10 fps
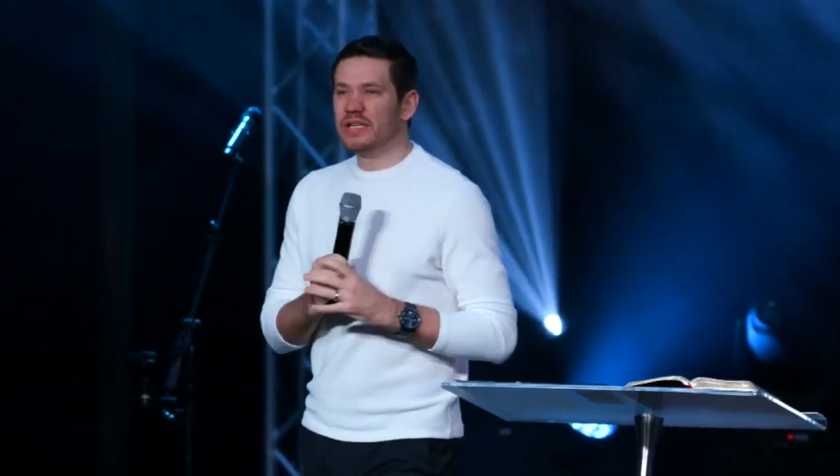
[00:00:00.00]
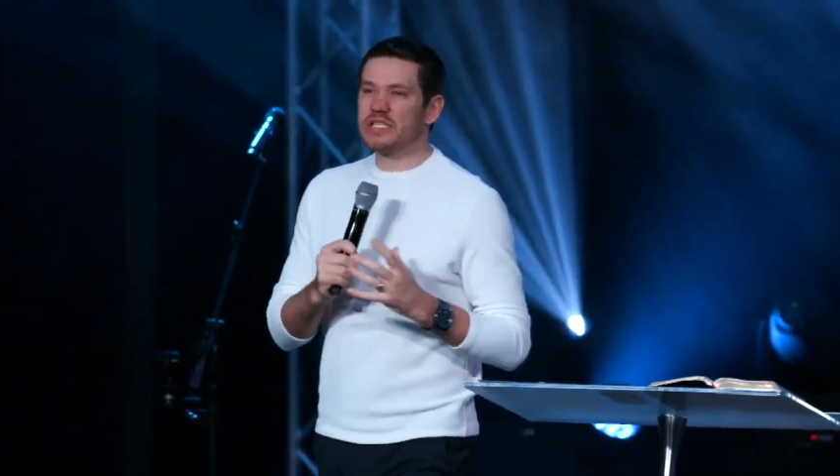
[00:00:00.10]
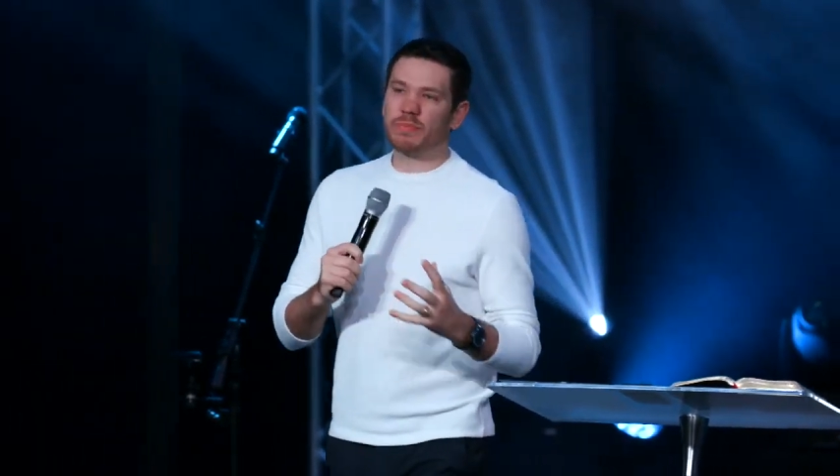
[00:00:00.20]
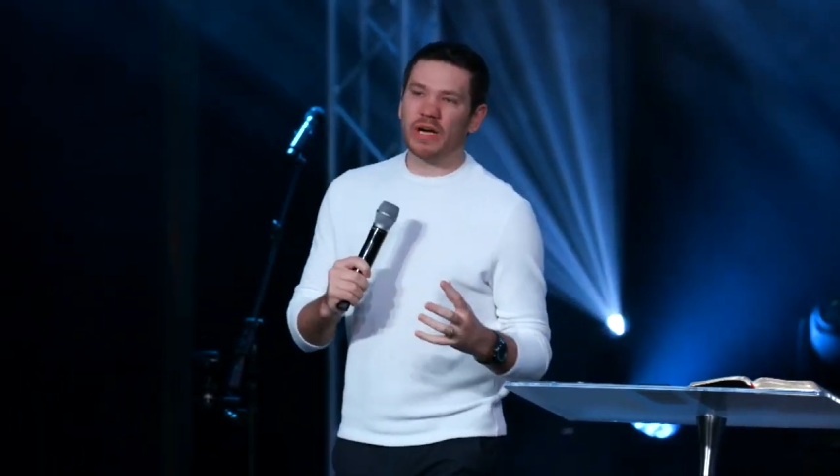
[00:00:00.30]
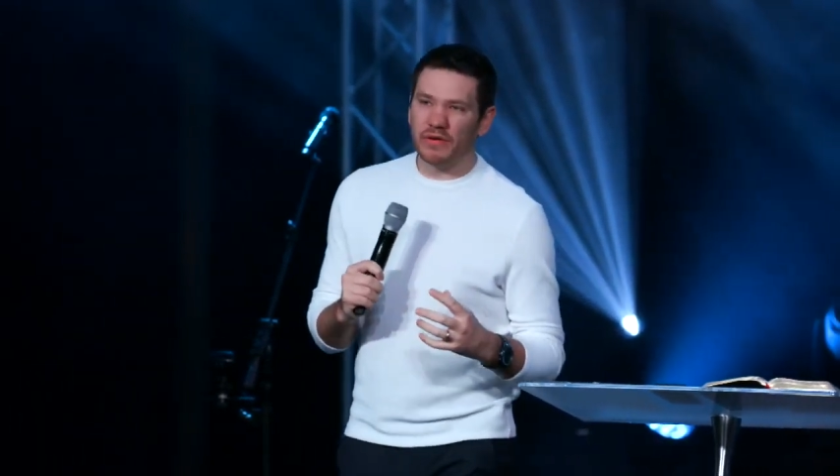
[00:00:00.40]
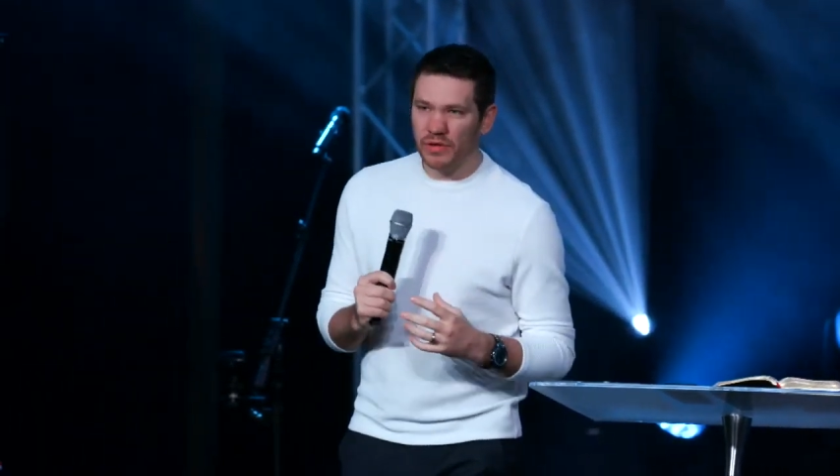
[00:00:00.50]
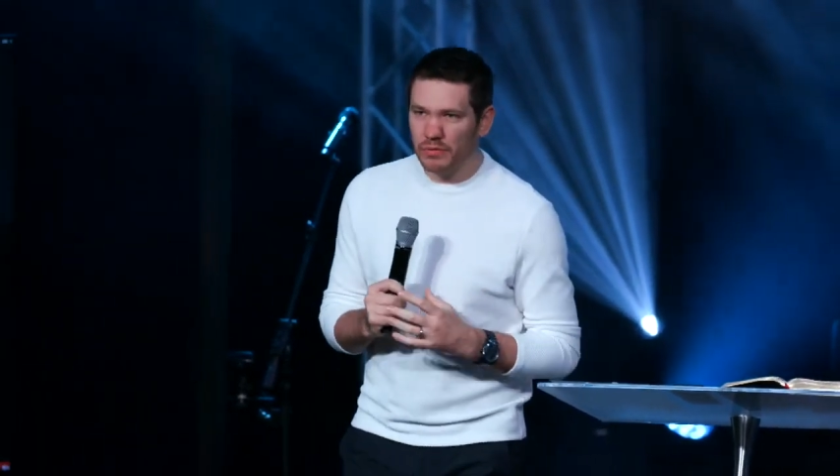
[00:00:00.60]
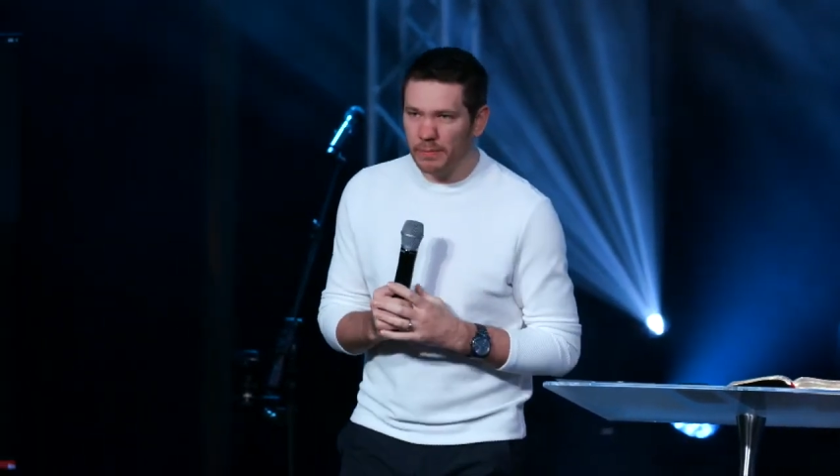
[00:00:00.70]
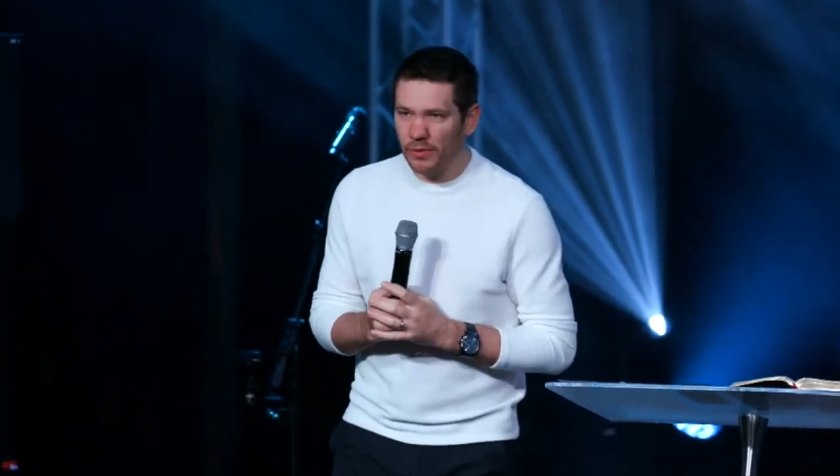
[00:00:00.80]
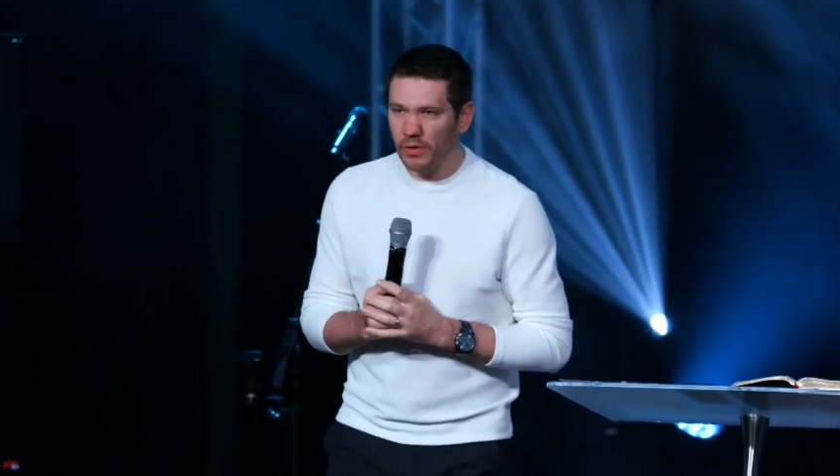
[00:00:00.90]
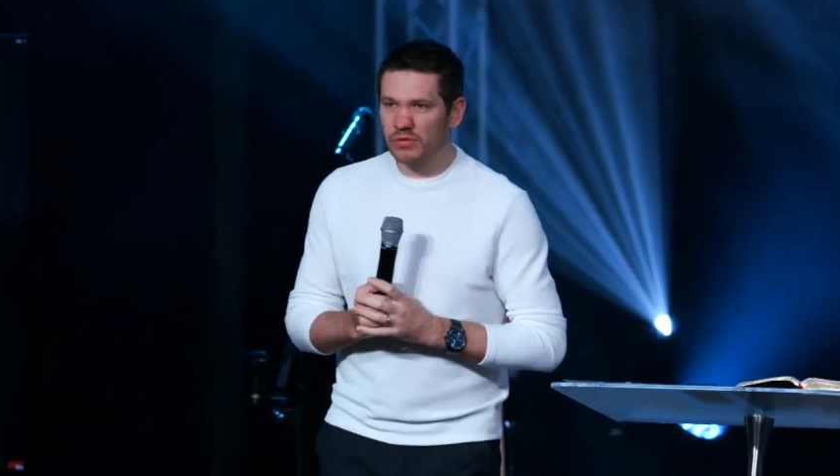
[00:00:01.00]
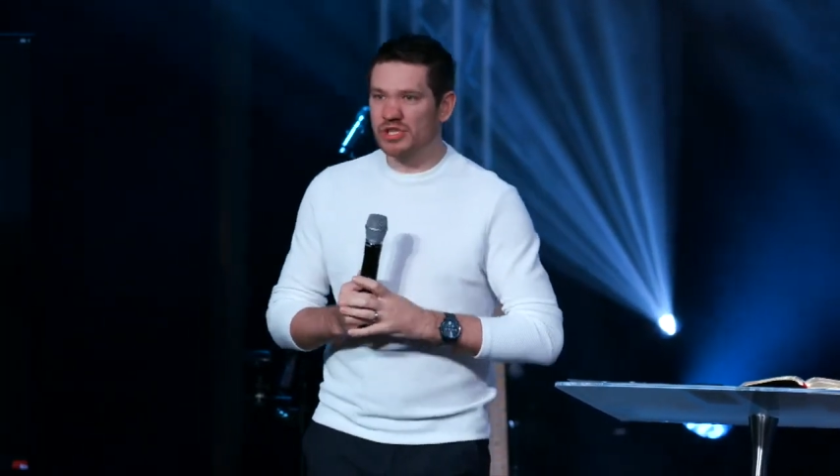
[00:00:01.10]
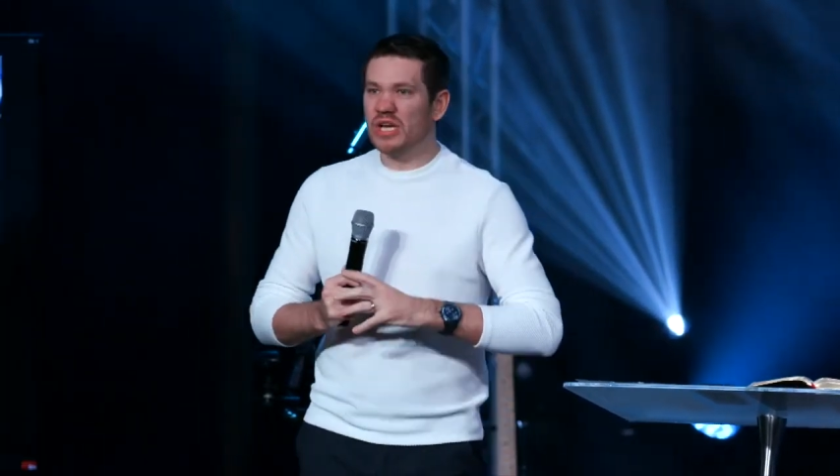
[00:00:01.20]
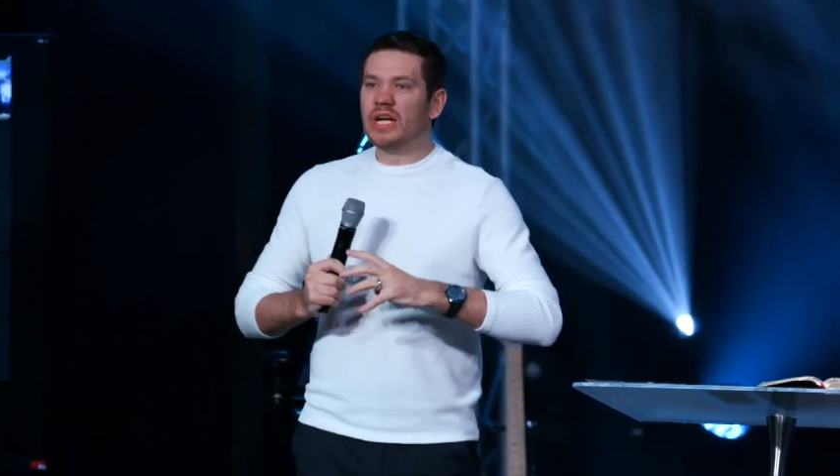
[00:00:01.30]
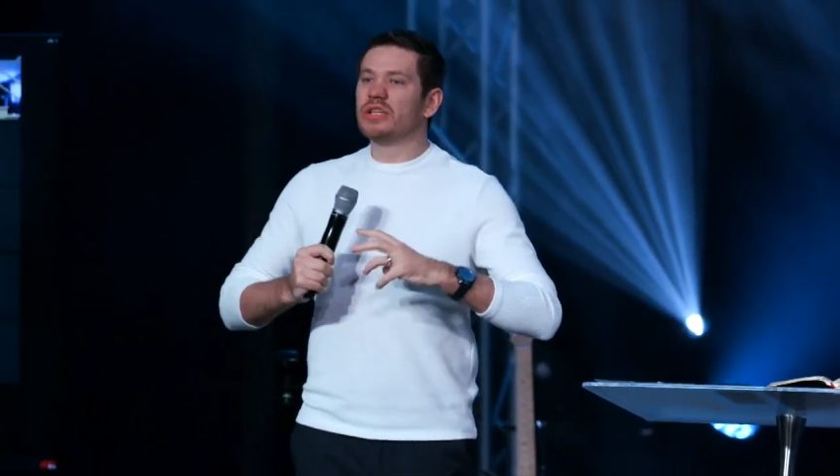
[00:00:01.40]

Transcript: despite of your reproach.